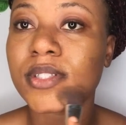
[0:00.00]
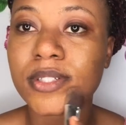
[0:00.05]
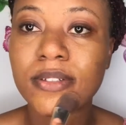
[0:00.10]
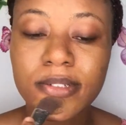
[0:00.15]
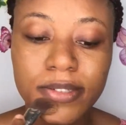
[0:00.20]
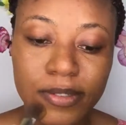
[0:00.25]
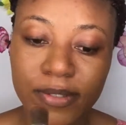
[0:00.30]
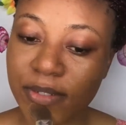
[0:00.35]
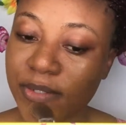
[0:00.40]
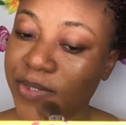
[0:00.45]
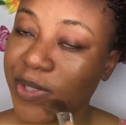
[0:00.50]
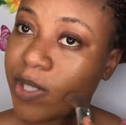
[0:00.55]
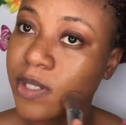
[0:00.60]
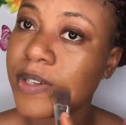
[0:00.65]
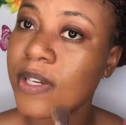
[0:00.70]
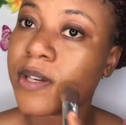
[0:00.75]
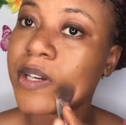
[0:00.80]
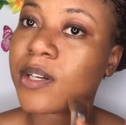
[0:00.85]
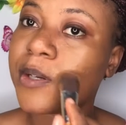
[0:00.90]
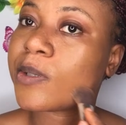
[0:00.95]
in with
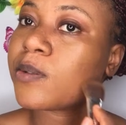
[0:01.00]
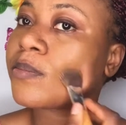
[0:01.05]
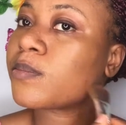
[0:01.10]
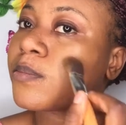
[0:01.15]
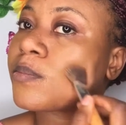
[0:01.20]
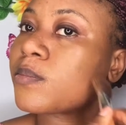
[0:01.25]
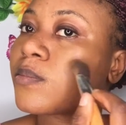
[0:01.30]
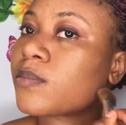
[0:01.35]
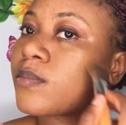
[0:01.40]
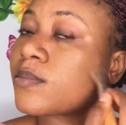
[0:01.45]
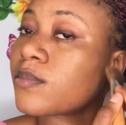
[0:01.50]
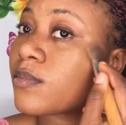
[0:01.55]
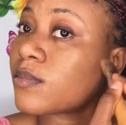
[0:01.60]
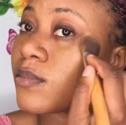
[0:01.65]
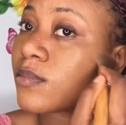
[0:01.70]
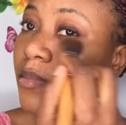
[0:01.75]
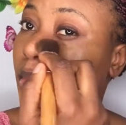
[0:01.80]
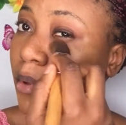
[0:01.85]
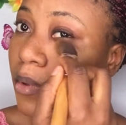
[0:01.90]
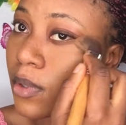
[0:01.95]
Zikel Foundation.
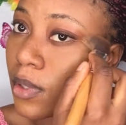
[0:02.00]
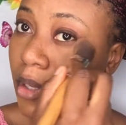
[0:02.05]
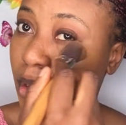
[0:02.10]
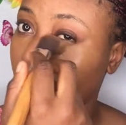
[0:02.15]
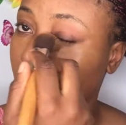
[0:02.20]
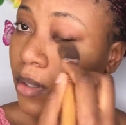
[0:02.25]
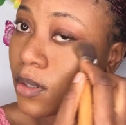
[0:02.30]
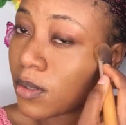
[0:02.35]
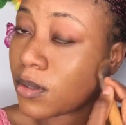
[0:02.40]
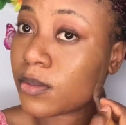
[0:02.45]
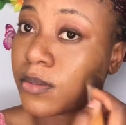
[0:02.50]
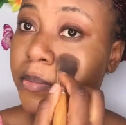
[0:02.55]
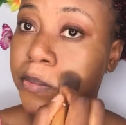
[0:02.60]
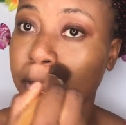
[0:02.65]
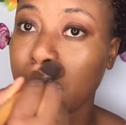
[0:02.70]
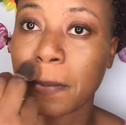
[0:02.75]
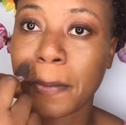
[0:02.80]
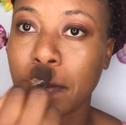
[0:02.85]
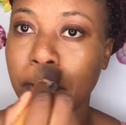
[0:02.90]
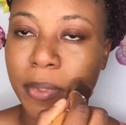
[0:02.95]
It's a matte
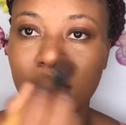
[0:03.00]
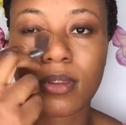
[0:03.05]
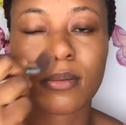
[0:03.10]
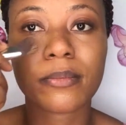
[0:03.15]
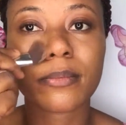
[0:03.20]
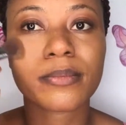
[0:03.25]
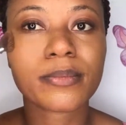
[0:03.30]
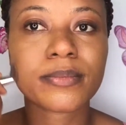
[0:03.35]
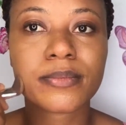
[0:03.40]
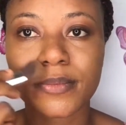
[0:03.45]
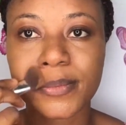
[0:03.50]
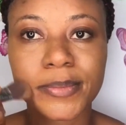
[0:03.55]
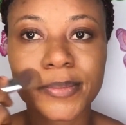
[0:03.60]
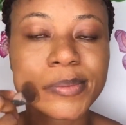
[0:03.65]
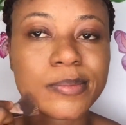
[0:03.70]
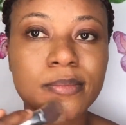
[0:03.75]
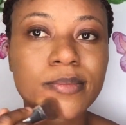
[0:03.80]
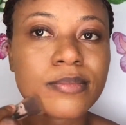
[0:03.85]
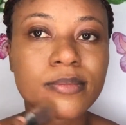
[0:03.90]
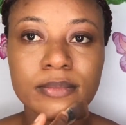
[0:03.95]
foundation. I
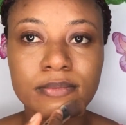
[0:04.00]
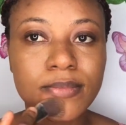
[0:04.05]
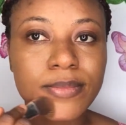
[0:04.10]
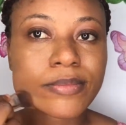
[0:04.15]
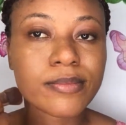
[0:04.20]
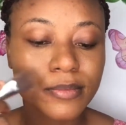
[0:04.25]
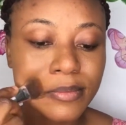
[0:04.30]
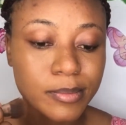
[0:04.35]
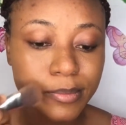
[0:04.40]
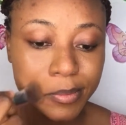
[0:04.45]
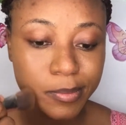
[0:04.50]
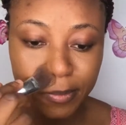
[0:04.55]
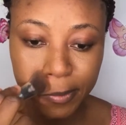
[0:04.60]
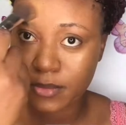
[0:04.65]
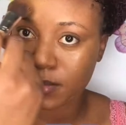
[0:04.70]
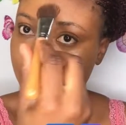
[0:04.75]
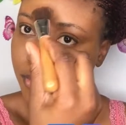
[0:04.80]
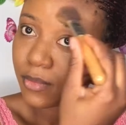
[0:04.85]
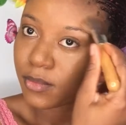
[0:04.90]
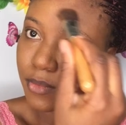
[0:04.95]
love how well it
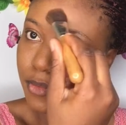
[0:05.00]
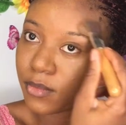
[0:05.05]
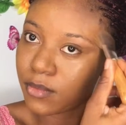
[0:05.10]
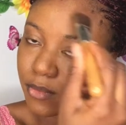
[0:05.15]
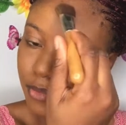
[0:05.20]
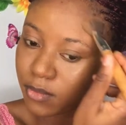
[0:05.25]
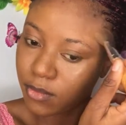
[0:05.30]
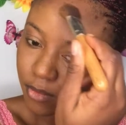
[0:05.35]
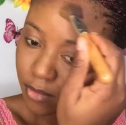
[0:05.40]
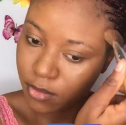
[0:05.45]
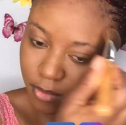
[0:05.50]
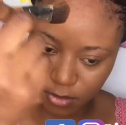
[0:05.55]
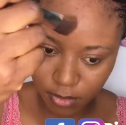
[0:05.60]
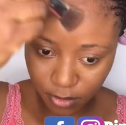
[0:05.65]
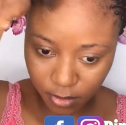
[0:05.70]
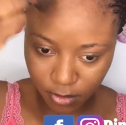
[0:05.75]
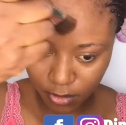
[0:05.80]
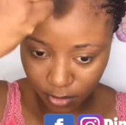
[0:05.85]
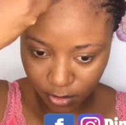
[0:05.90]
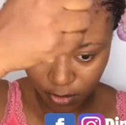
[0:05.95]
matches my skin. I'm going
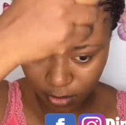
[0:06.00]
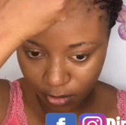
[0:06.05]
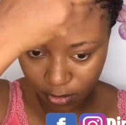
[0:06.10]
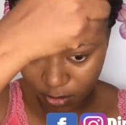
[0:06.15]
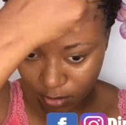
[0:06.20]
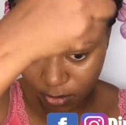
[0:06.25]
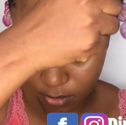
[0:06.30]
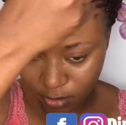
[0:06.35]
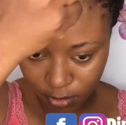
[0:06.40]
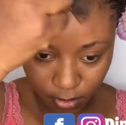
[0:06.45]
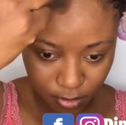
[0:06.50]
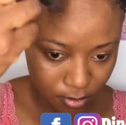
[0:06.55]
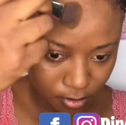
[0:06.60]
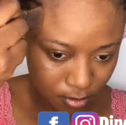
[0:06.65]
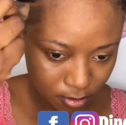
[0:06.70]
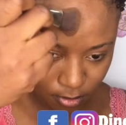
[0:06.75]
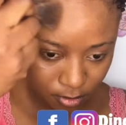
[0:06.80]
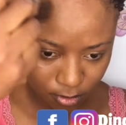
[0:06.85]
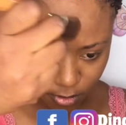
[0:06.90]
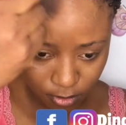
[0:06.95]
with using a
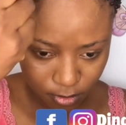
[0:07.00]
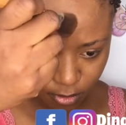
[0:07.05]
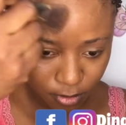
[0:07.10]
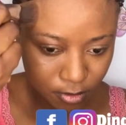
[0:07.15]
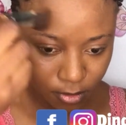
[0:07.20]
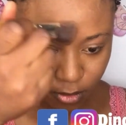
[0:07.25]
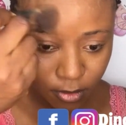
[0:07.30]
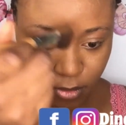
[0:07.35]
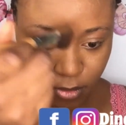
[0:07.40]
flat brush,